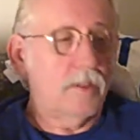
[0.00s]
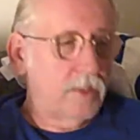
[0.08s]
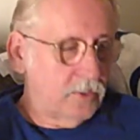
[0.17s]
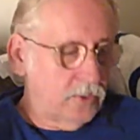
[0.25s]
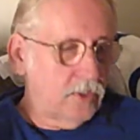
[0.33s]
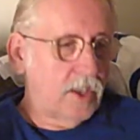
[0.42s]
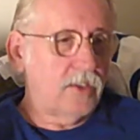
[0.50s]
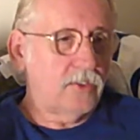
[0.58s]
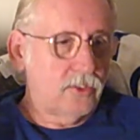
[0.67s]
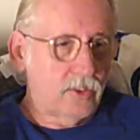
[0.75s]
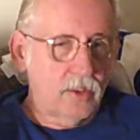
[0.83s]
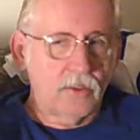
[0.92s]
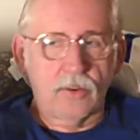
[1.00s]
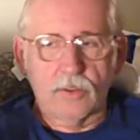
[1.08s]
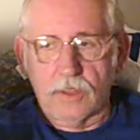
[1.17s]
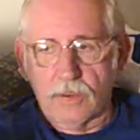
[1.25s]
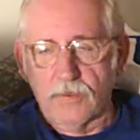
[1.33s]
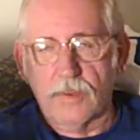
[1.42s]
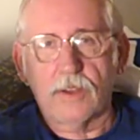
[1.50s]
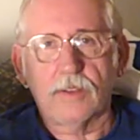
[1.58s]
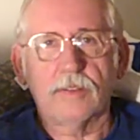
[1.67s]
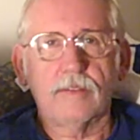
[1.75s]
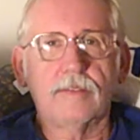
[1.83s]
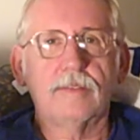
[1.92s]
Well, this taste that. What if you
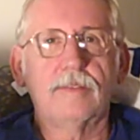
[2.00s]
taste a